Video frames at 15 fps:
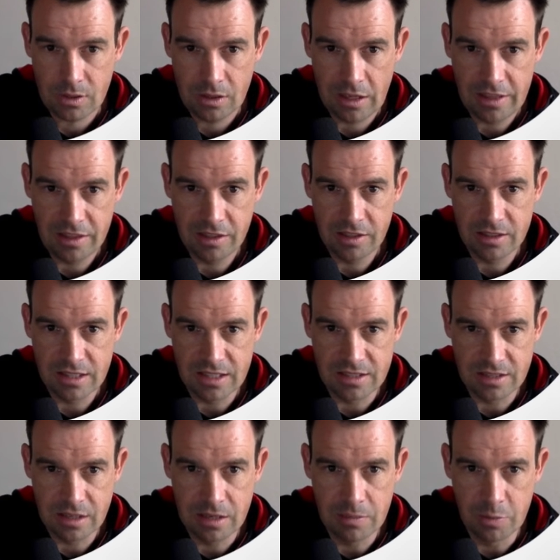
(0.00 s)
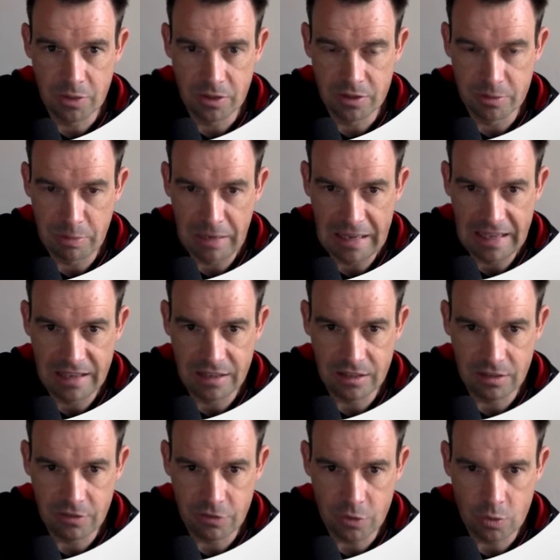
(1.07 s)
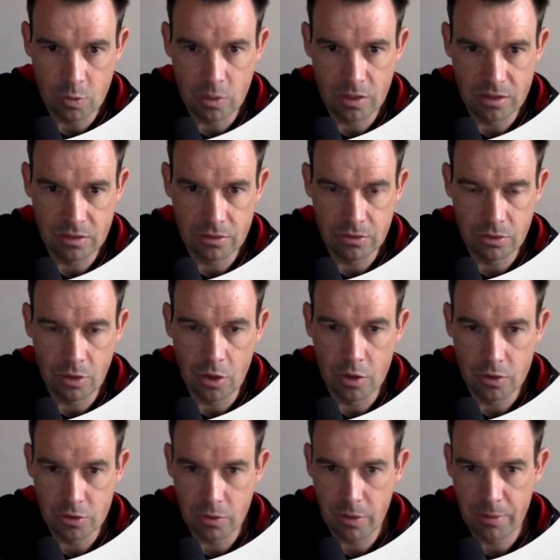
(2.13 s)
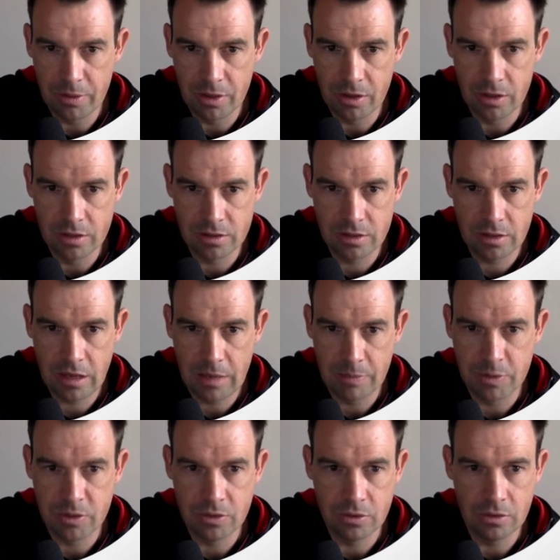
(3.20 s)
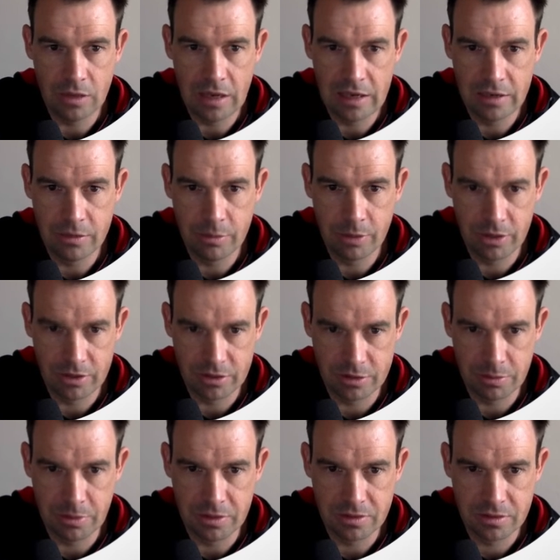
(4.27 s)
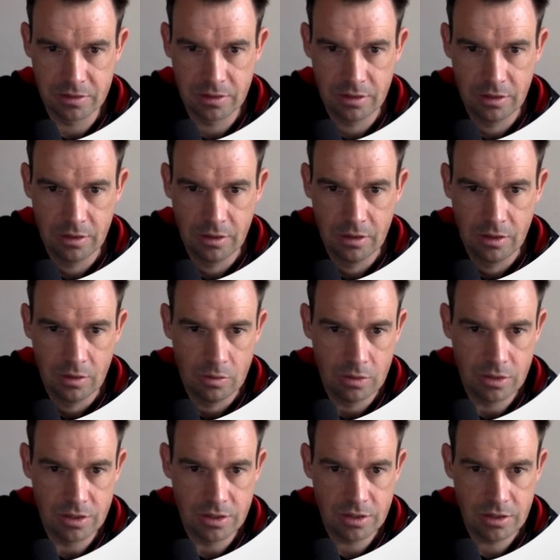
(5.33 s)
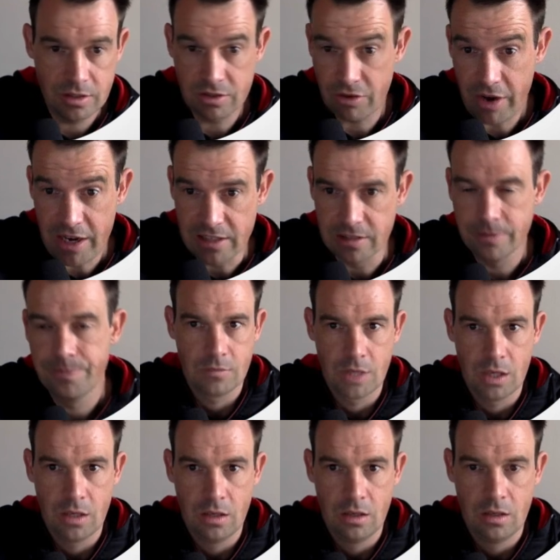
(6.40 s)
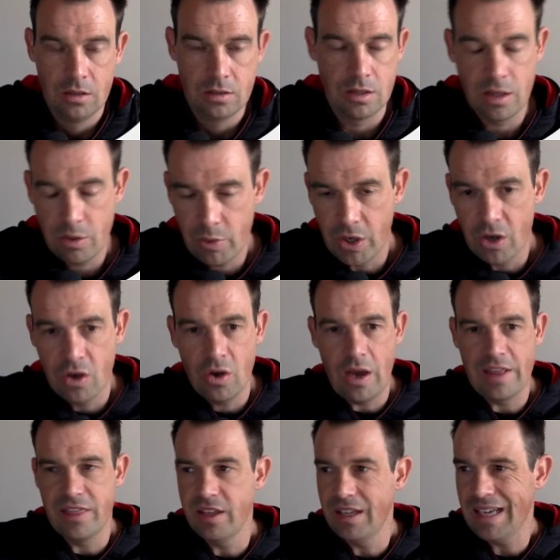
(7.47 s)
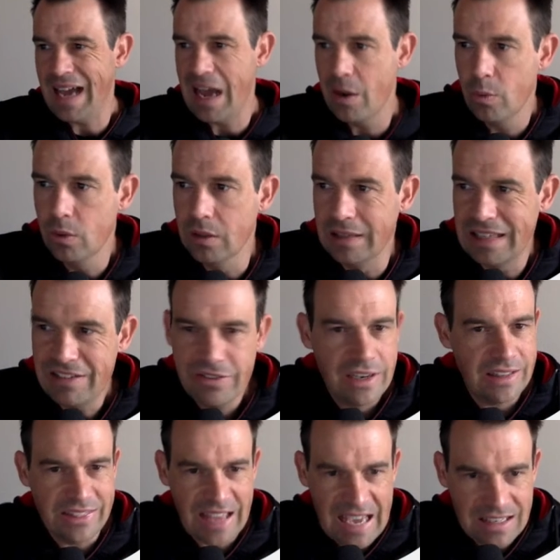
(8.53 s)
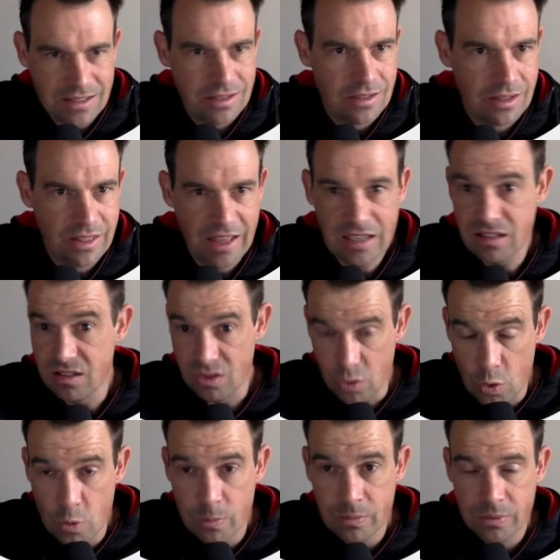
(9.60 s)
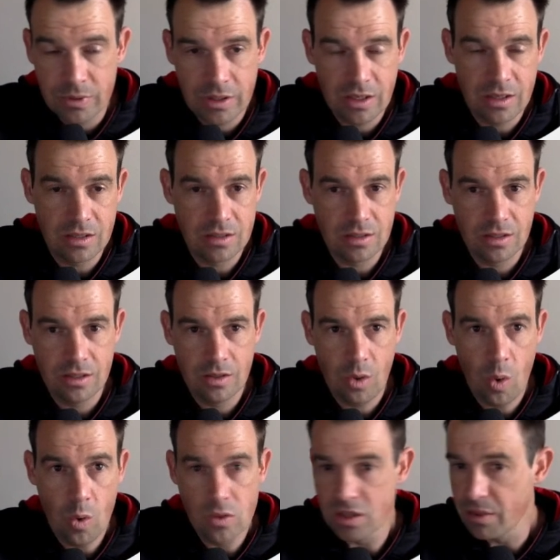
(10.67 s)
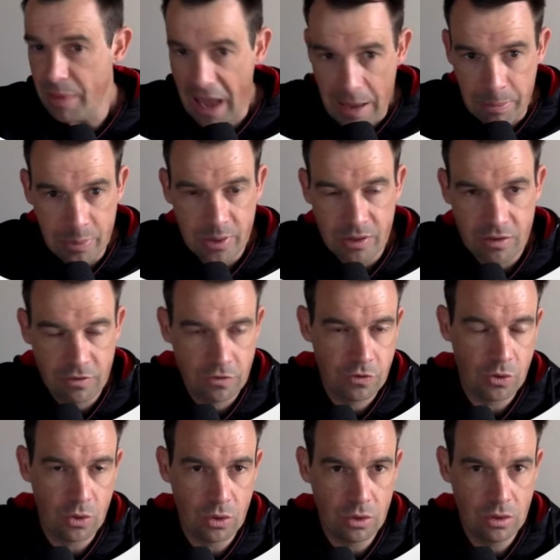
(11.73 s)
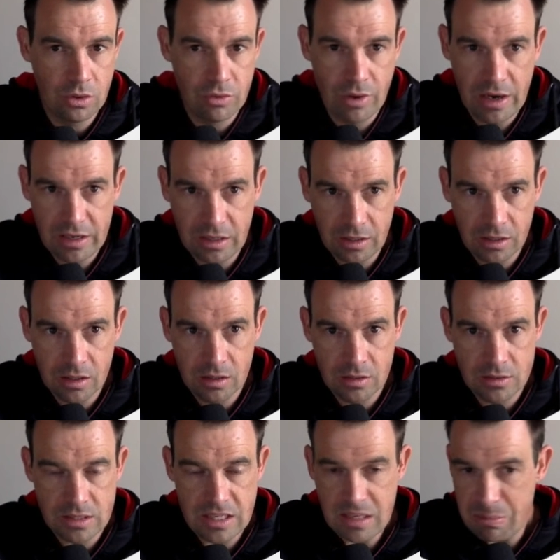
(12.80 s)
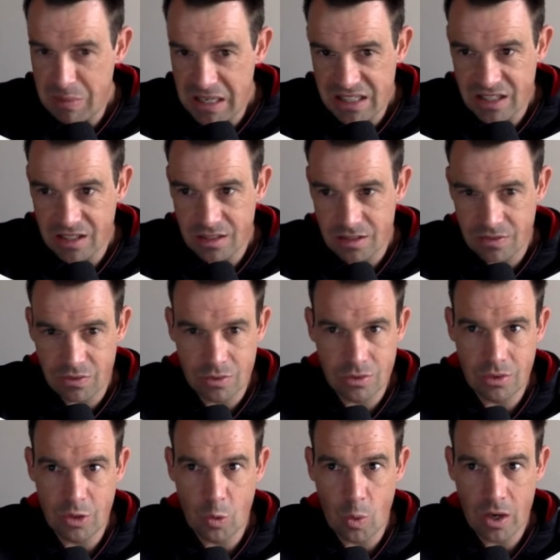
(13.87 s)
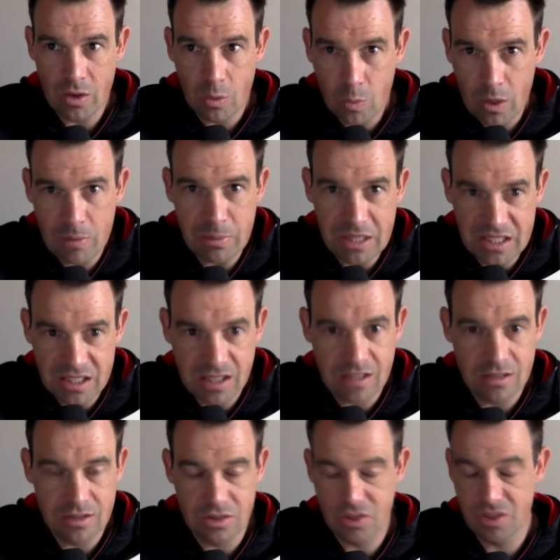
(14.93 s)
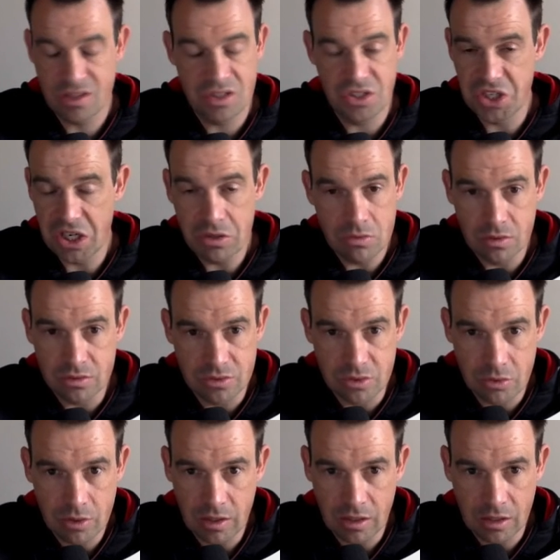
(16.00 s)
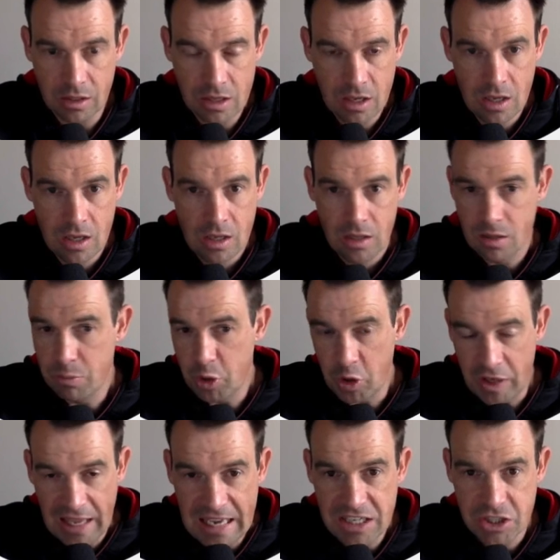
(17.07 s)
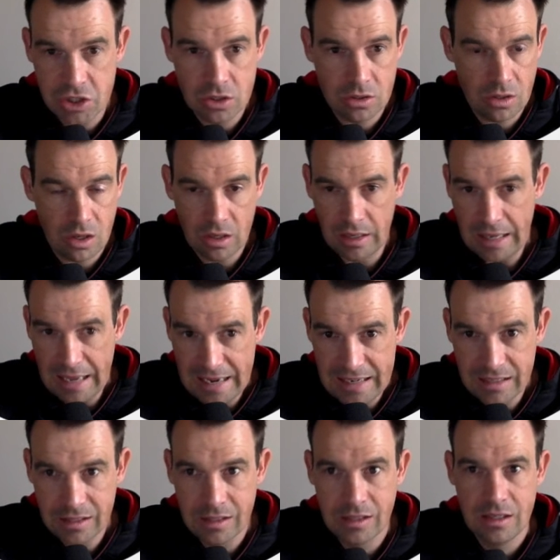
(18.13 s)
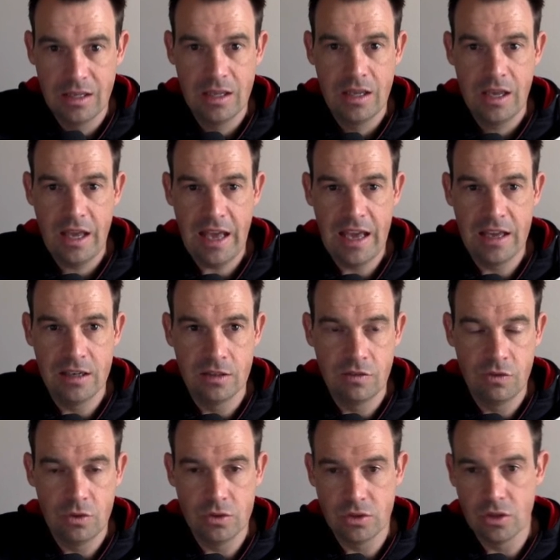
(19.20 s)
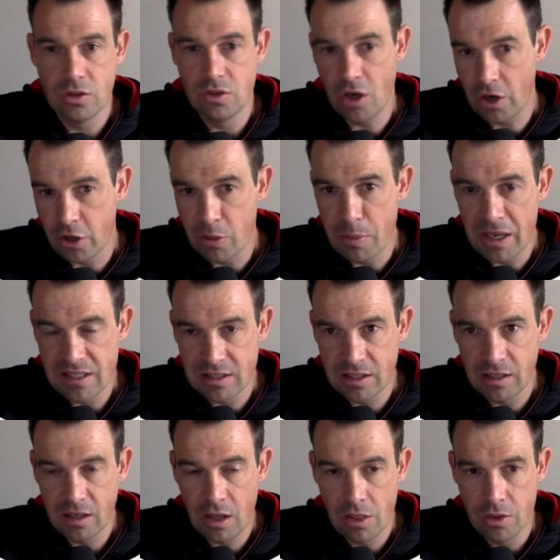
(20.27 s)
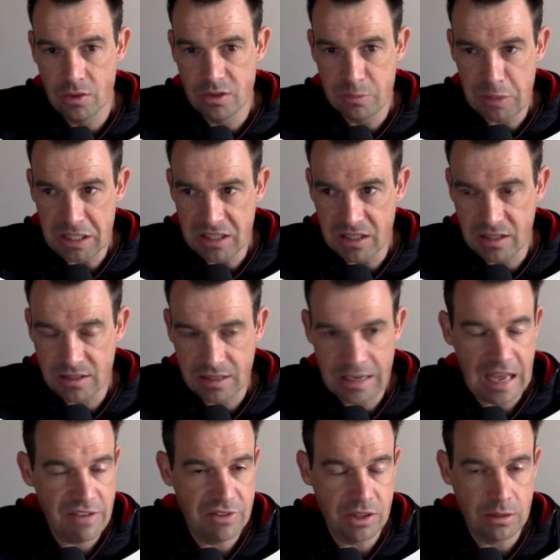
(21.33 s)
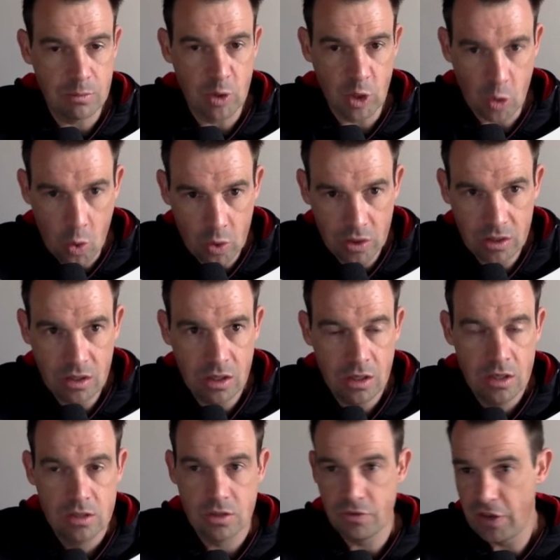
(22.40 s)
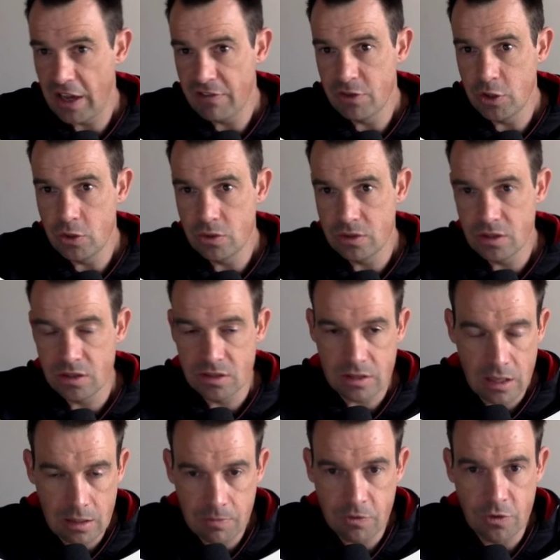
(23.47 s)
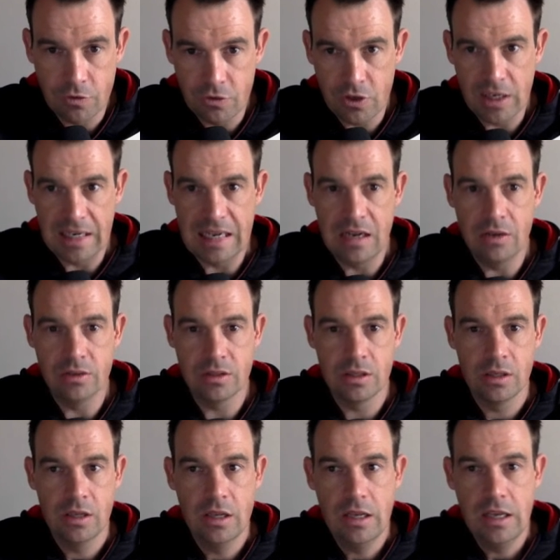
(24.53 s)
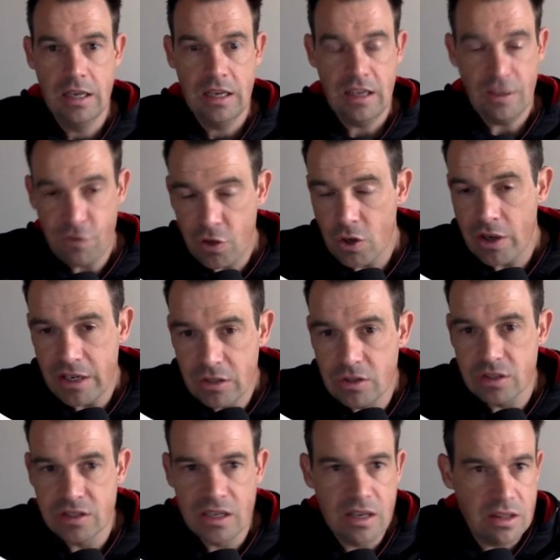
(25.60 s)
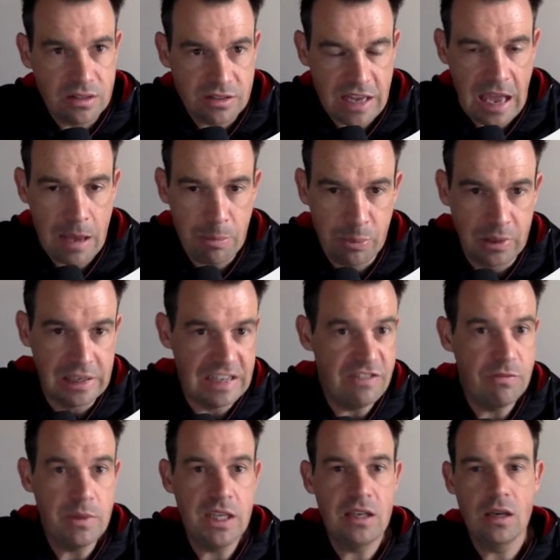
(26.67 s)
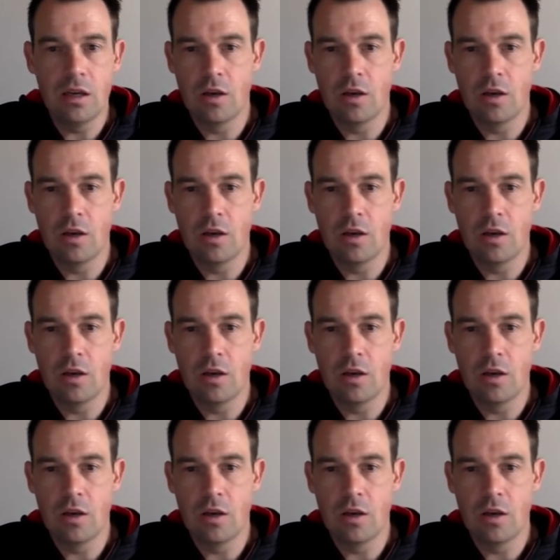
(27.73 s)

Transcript: I think it does come with this plan if you want to host webinars up to 100 participants, which is great. So there we go. I think I will leave it at that. That is Zoom. It is an awesome app for running team meetings, for doing one-on-one meetings, just in general doing communication online, and for also documenting those meetings and having them recorded. So if you haven't used it, sign up for a free account. If you are interested in this app, leave me a